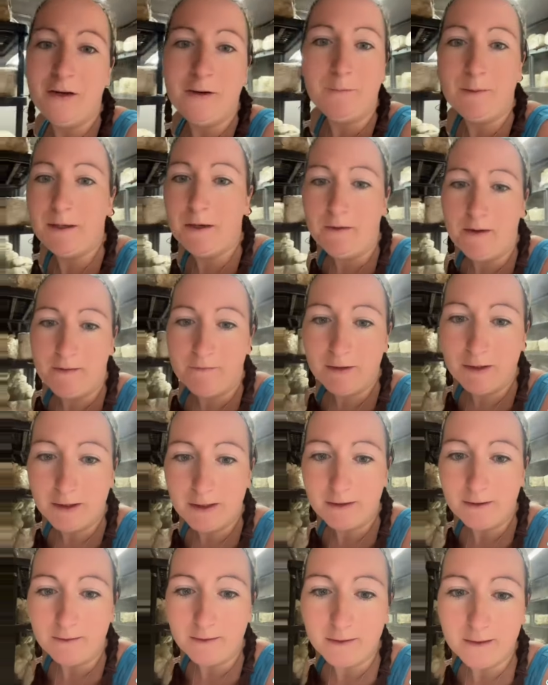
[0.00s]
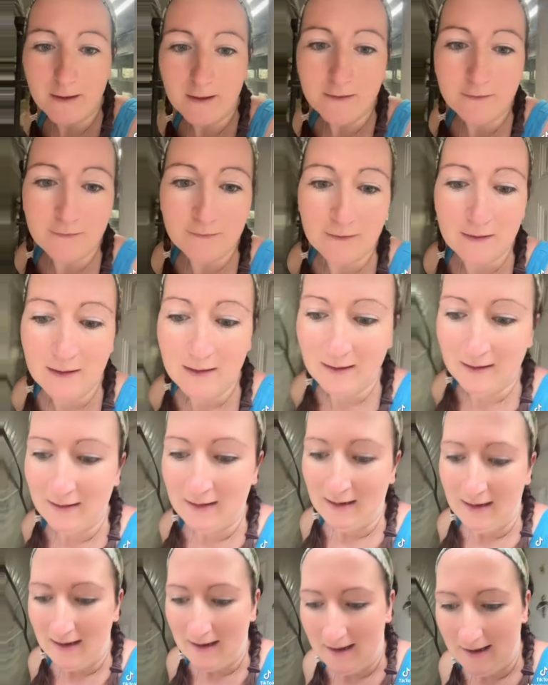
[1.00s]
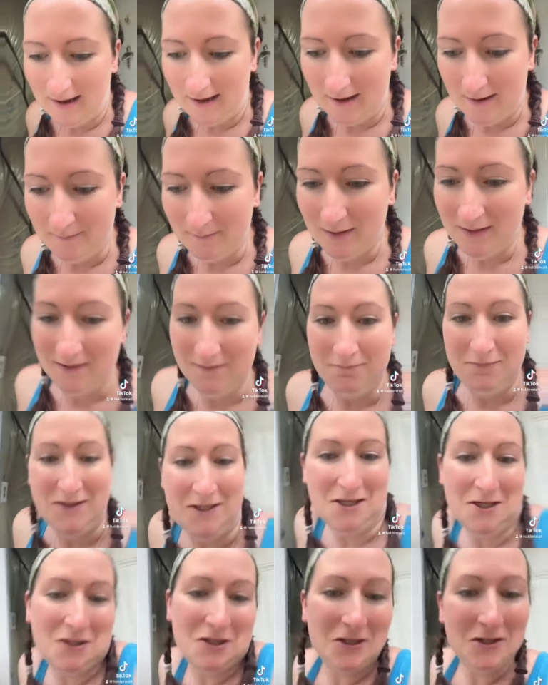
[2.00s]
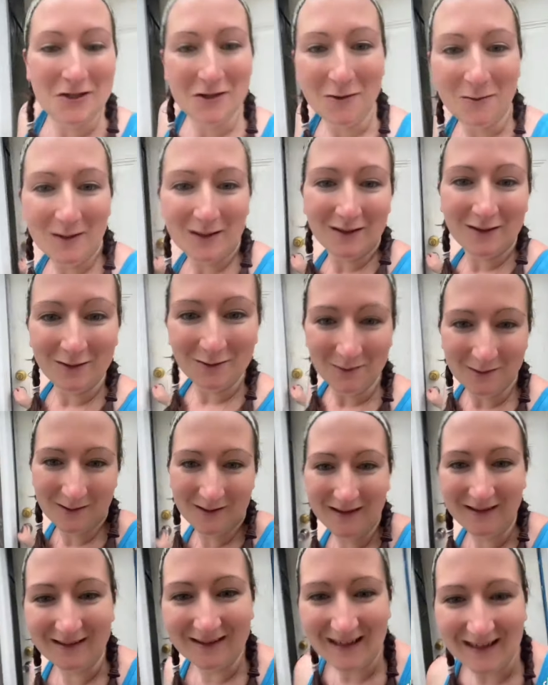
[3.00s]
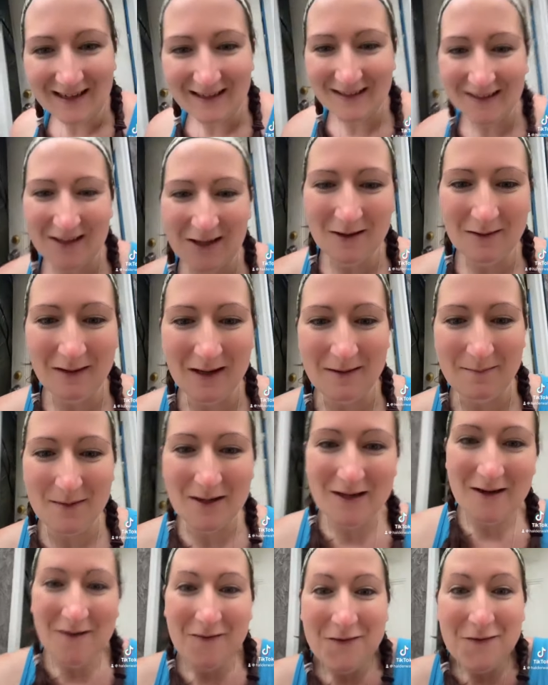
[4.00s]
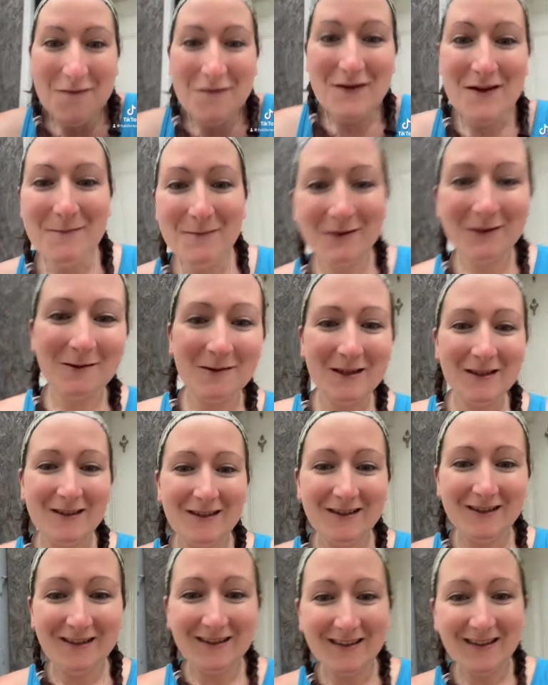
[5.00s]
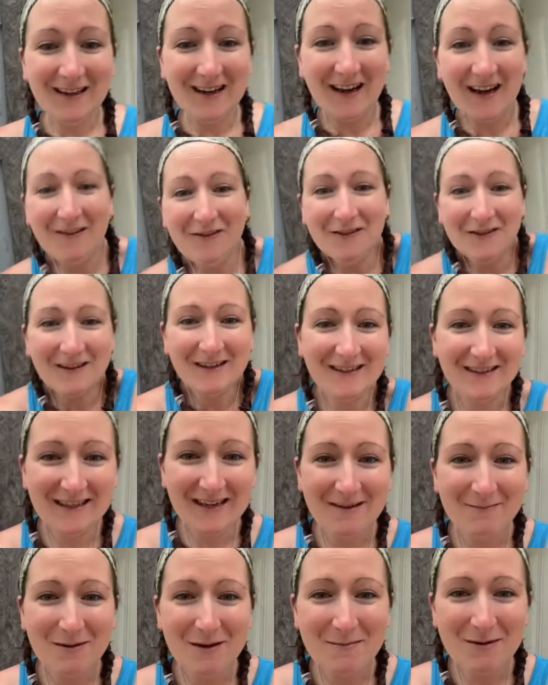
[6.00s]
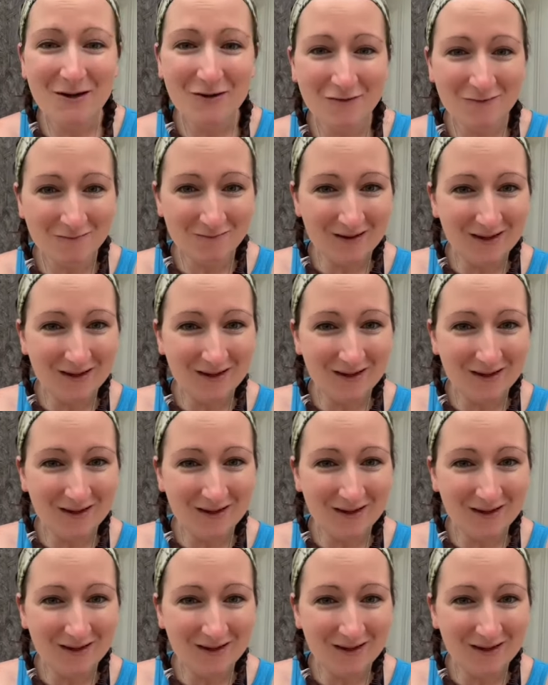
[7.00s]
We don't ever shut those off. But that's just a quick tutorial, guys. So let me know if you have any more questions. Have a great day, my mushroom.